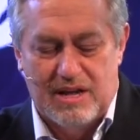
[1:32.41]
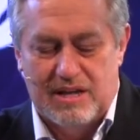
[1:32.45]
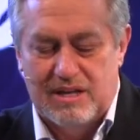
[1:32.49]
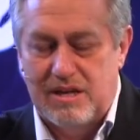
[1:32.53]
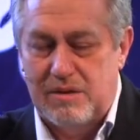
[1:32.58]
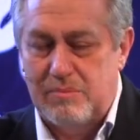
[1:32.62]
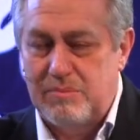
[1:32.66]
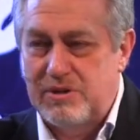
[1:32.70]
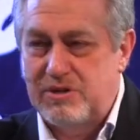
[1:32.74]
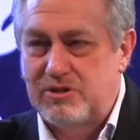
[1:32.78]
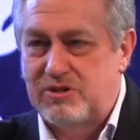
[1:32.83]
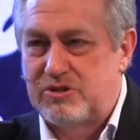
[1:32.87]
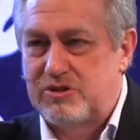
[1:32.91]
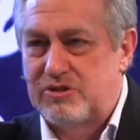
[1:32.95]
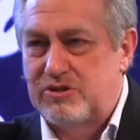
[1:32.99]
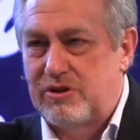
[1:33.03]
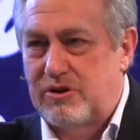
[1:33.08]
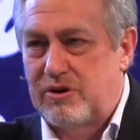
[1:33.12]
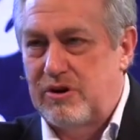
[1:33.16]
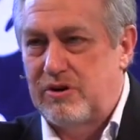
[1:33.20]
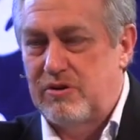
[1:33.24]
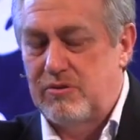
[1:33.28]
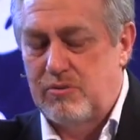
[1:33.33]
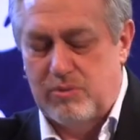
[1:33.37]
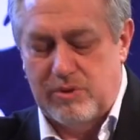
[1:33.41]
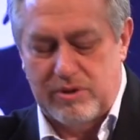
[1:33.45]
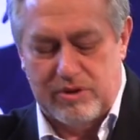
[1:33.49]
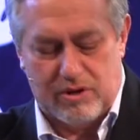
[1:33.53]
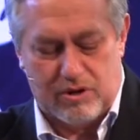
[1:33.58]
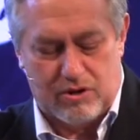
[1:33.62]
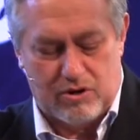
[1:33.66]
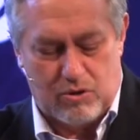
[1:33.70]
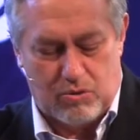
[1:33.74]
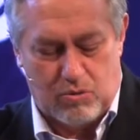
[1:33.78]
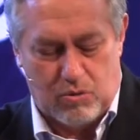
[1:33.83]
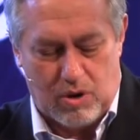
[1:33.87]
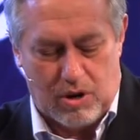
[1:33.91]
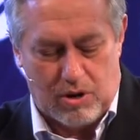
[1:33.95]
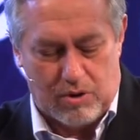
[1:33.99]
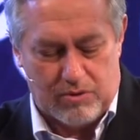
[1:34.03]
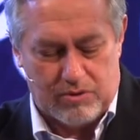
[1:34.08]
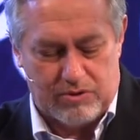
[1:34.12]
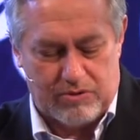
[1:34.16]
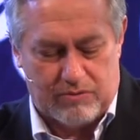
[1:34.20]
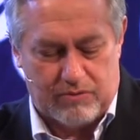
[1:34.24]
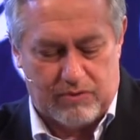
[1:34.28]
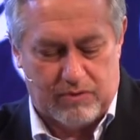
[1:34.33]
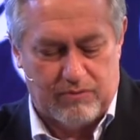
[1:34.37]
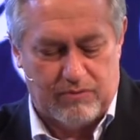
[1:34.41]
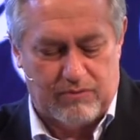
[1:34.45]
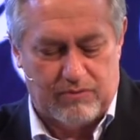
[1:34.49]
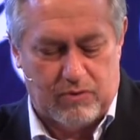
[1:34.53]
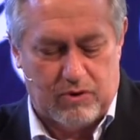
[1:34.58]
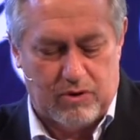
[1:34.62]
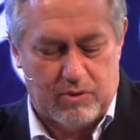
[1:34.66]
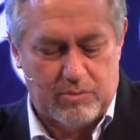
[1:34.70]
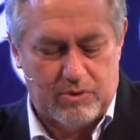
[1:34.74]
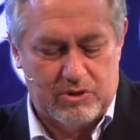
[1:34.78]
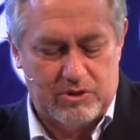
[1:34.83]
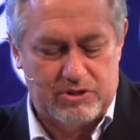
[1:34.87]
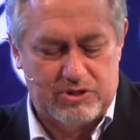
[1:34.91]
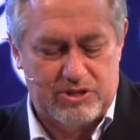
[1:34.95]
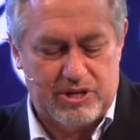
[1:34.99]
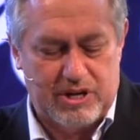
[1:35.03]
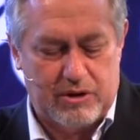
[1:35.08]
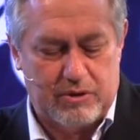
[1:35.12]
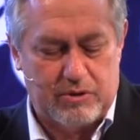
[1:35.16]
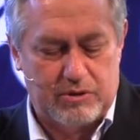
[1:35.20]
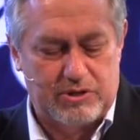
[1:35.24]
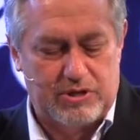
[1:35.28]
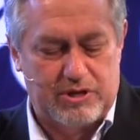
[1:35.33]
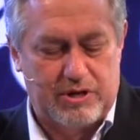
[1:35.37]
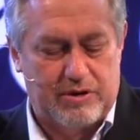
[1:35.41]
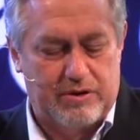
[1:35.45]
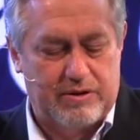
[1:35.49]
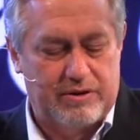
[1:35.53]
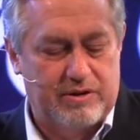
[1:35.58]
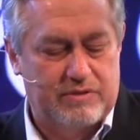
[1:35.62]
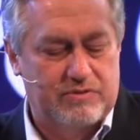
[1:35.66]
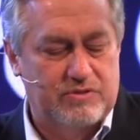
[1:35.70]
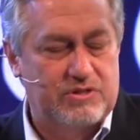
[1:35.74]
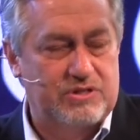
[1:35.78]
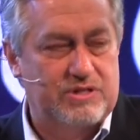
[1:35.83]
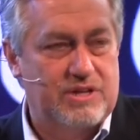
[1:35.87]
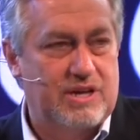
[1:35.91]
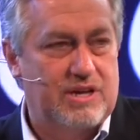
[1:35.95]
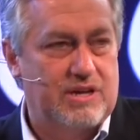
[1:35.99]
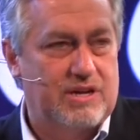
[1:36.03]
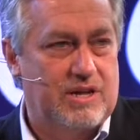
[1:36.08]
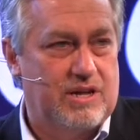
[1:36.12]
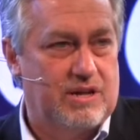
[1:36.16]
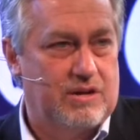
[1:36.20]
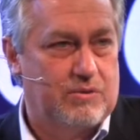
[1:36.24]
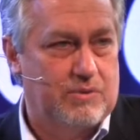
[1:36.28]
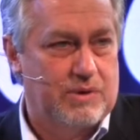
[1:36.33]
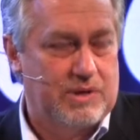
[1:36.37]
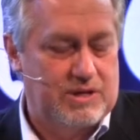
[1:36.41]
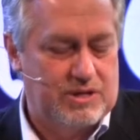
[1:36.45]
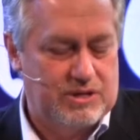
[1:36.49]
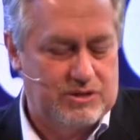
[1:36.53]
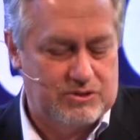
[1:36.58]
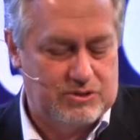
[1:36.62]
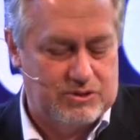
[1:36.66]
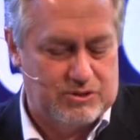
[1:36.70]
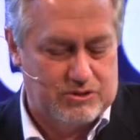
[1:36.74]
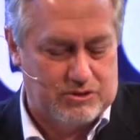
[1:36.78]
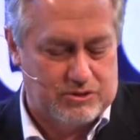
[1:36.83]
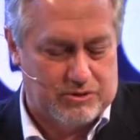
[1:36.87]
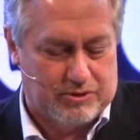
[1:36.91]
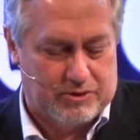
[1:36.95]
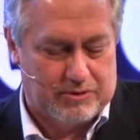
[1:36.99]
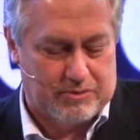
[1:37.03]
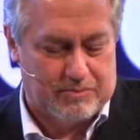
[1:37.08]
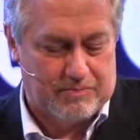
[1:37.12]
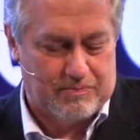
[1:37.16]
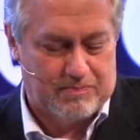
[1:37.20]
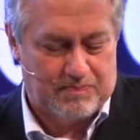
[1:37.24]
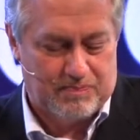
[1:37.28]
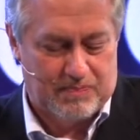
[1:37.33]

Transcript: let me start with a quote from former Secretary of State Henry Kissinger.